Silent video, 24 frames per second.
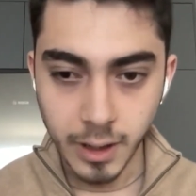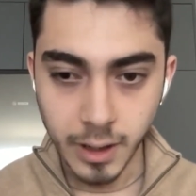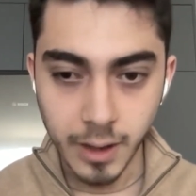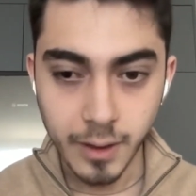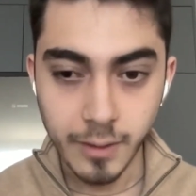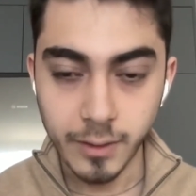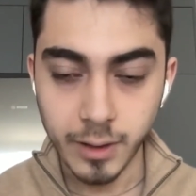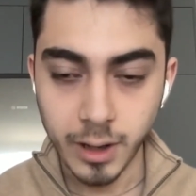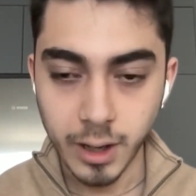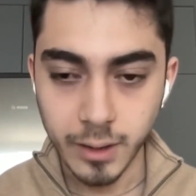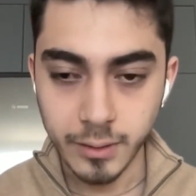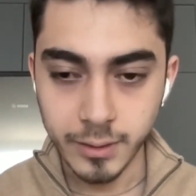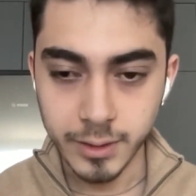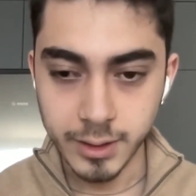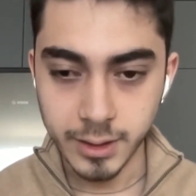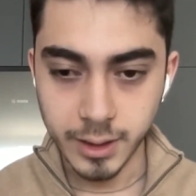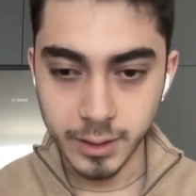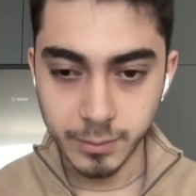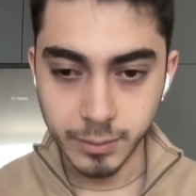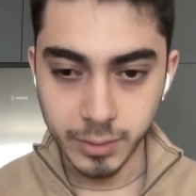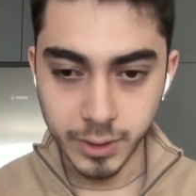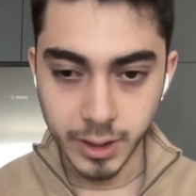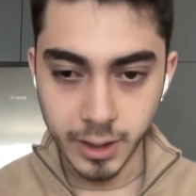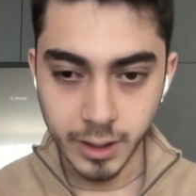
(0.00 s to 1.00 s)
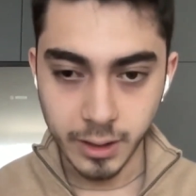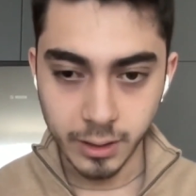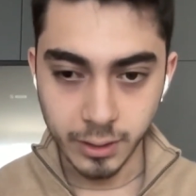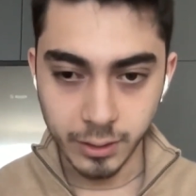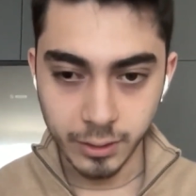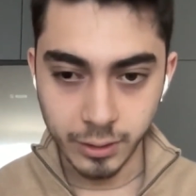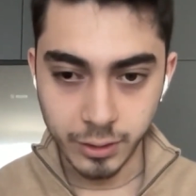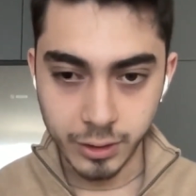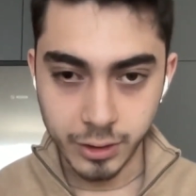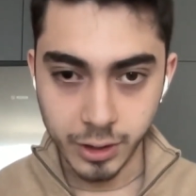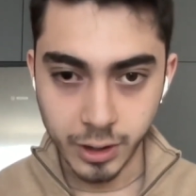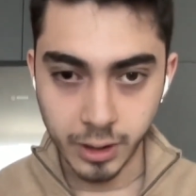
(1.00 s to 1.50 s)
I was not planning
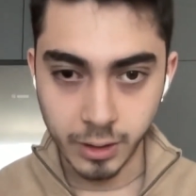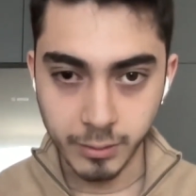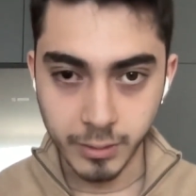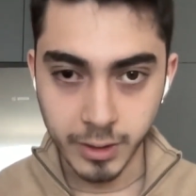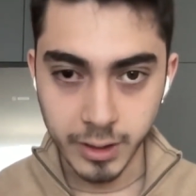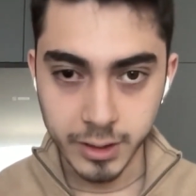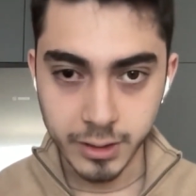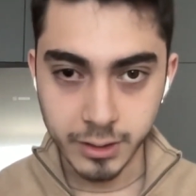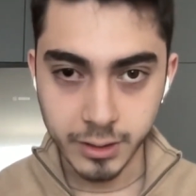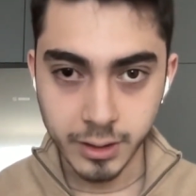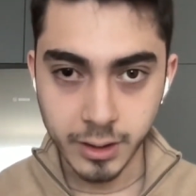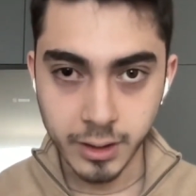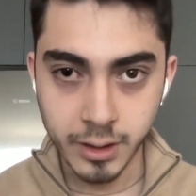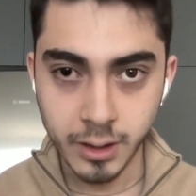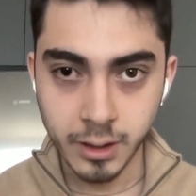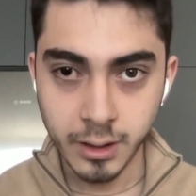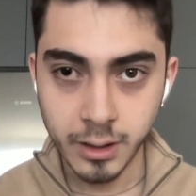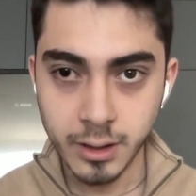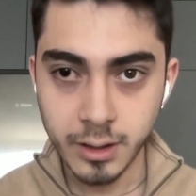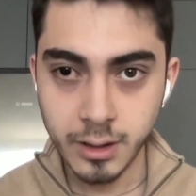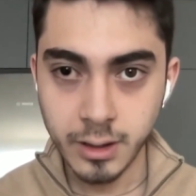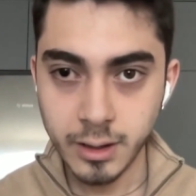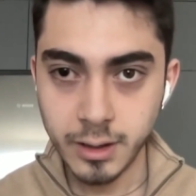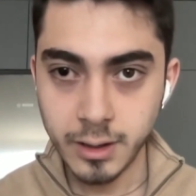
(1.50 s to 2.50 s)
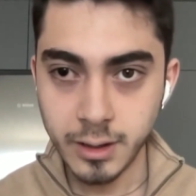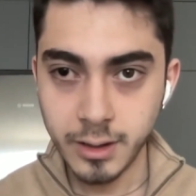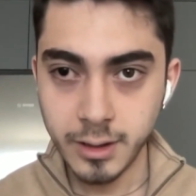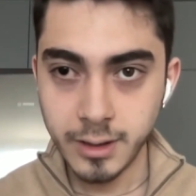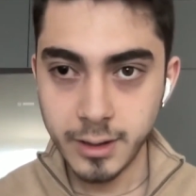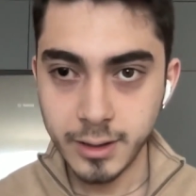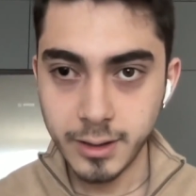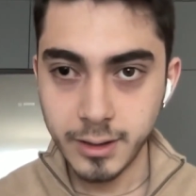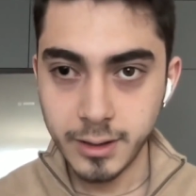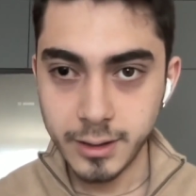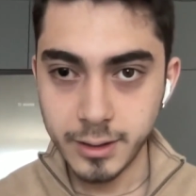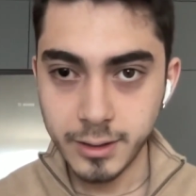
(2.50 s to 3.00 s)
on sharing my screen,
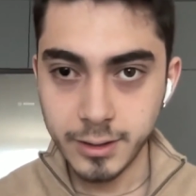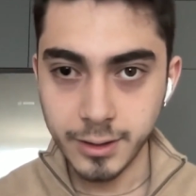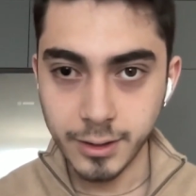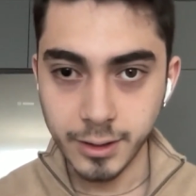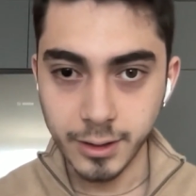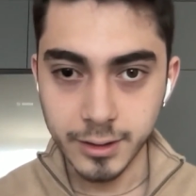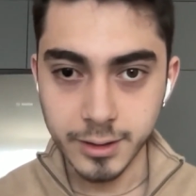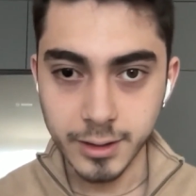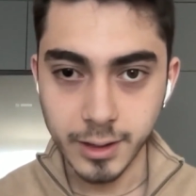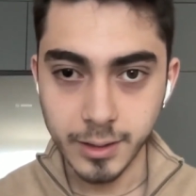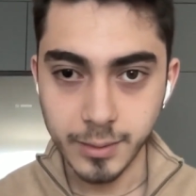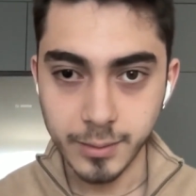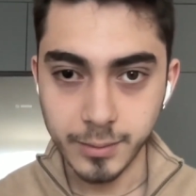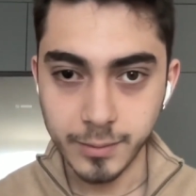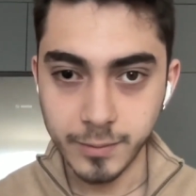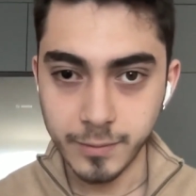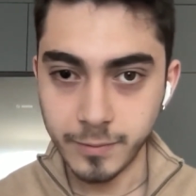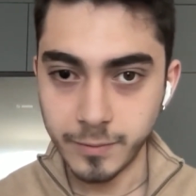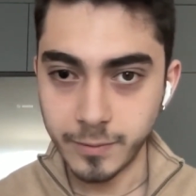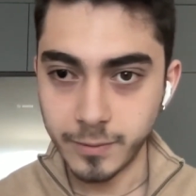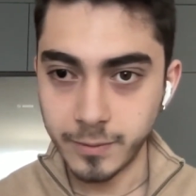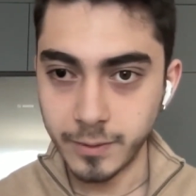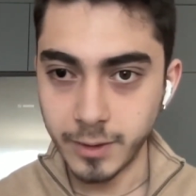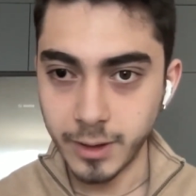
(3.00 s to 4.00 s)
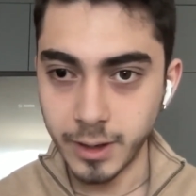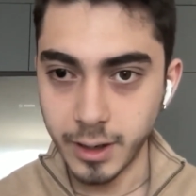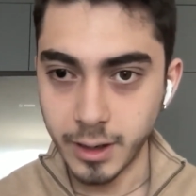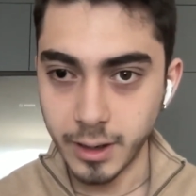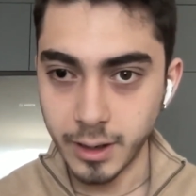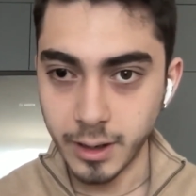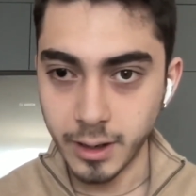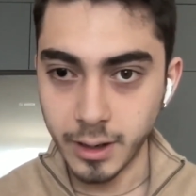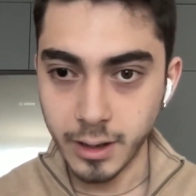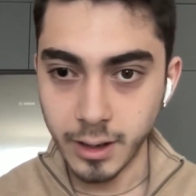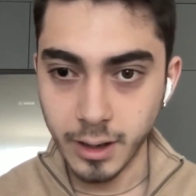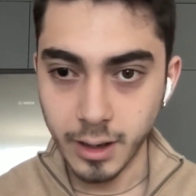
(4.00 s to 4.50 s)
because I'm
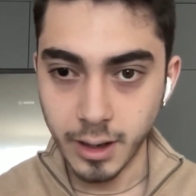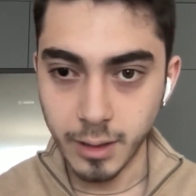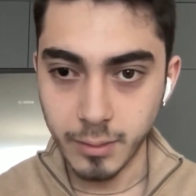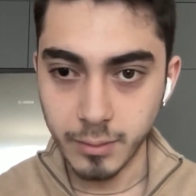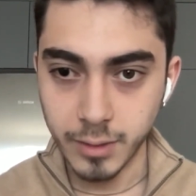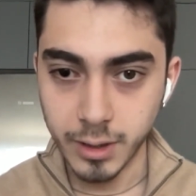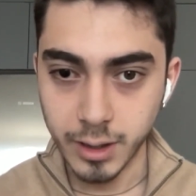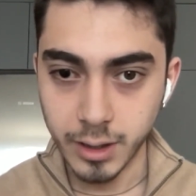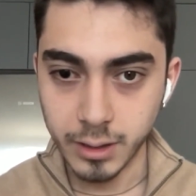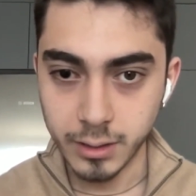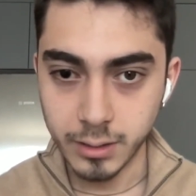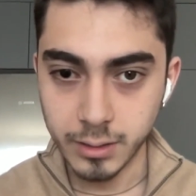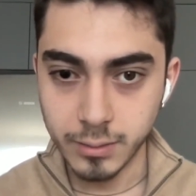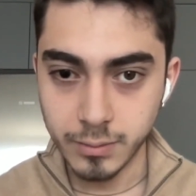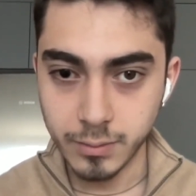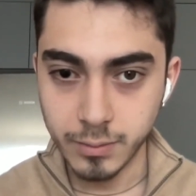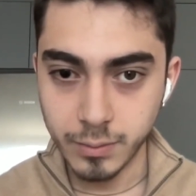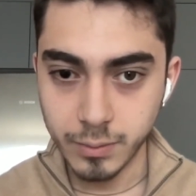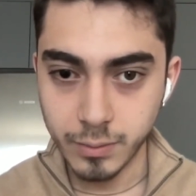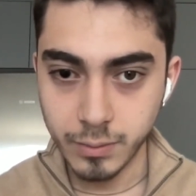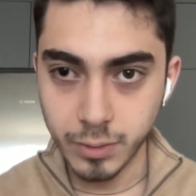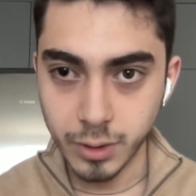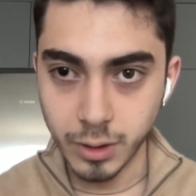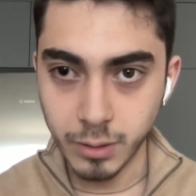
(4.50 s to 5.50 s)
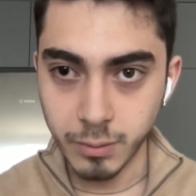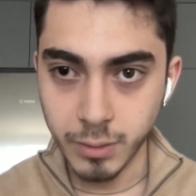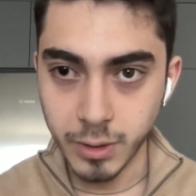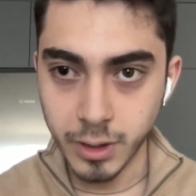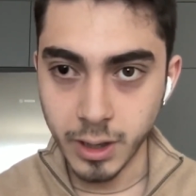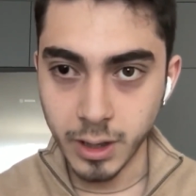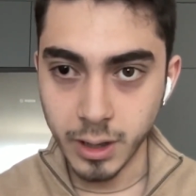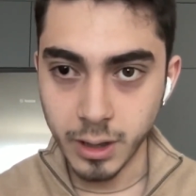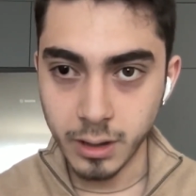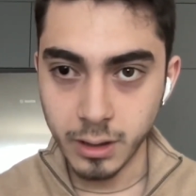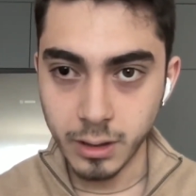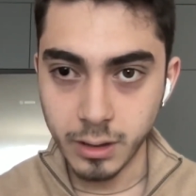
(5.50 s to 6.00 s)
not
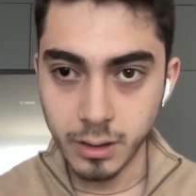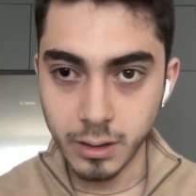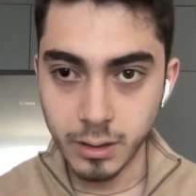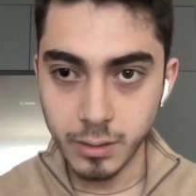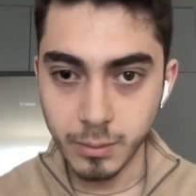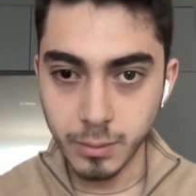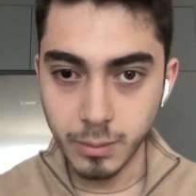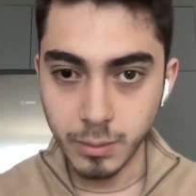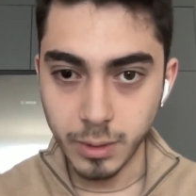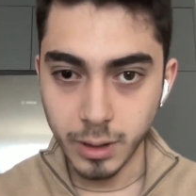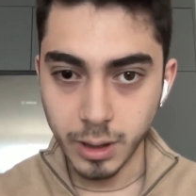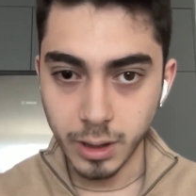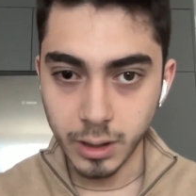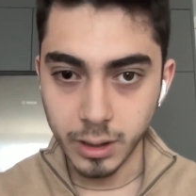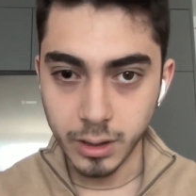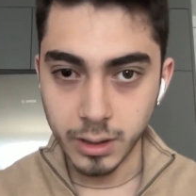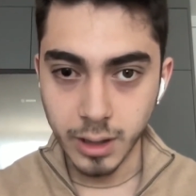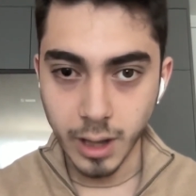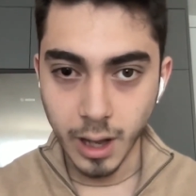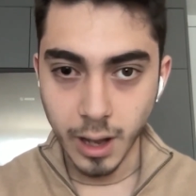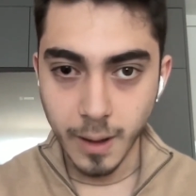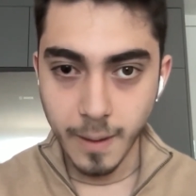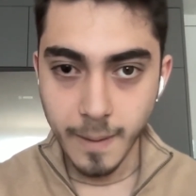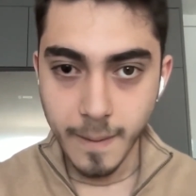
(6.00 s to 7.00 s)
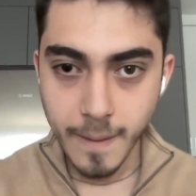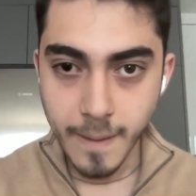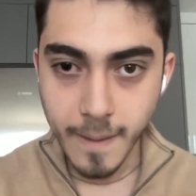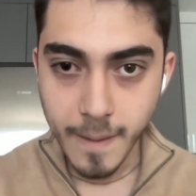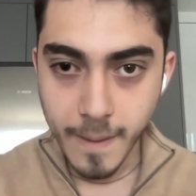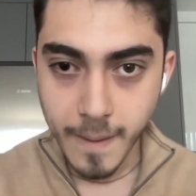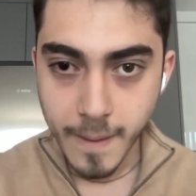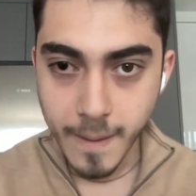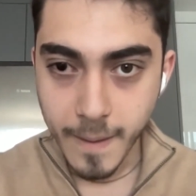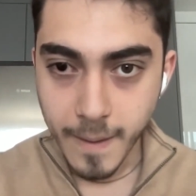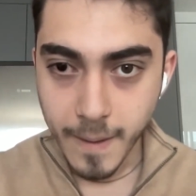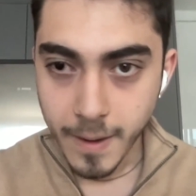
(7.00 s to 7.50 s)
prepared, but yeah.
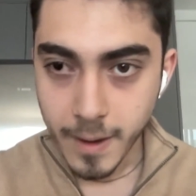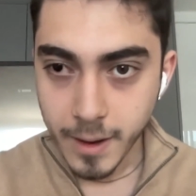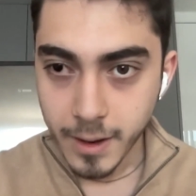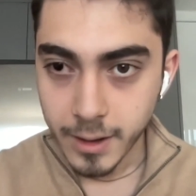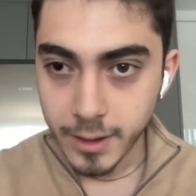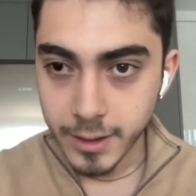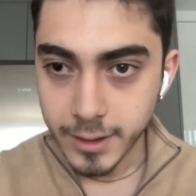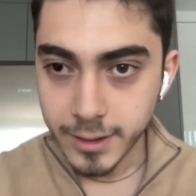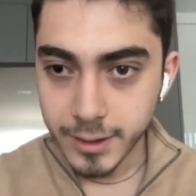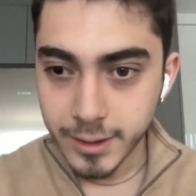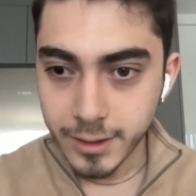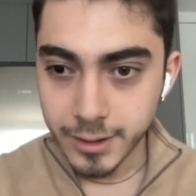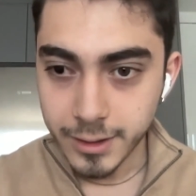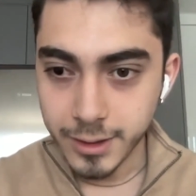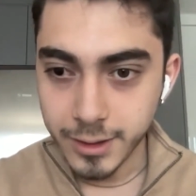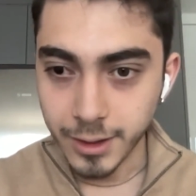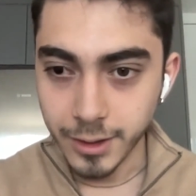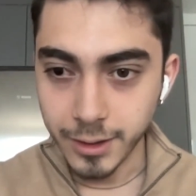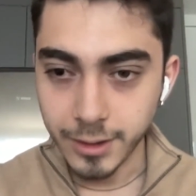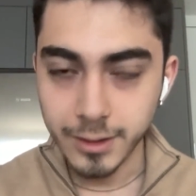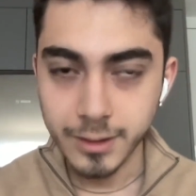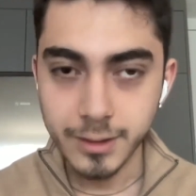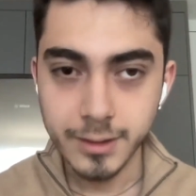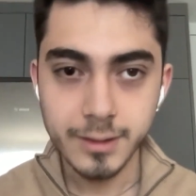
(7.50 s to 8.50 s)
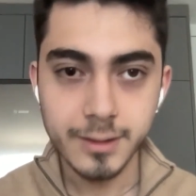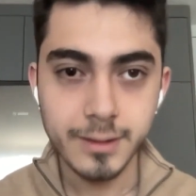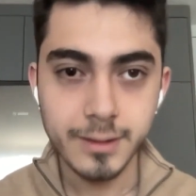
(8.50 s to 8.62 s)
So